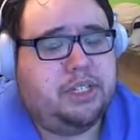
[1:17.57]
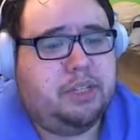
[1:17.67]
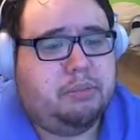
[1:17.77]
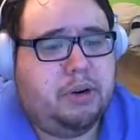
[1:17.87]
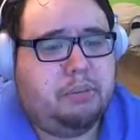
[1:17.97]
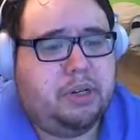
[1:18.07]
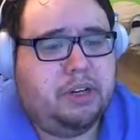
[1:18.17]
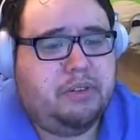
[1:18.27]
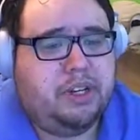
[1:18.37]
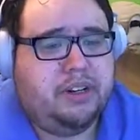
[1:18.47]
in the property
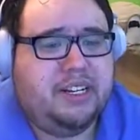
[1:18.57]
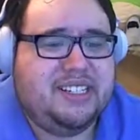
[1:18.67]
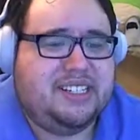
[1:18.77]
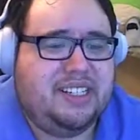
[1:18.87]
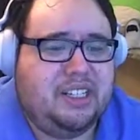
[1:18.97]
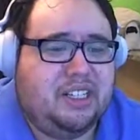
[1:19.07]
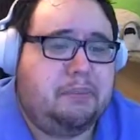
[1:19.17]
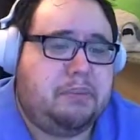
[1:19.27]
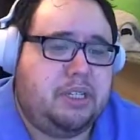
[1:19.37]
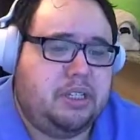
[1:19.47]
of here is
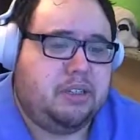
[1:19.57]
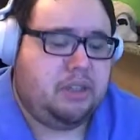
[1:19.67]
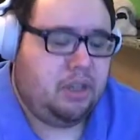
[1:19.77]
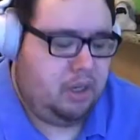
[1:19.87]
ellipses.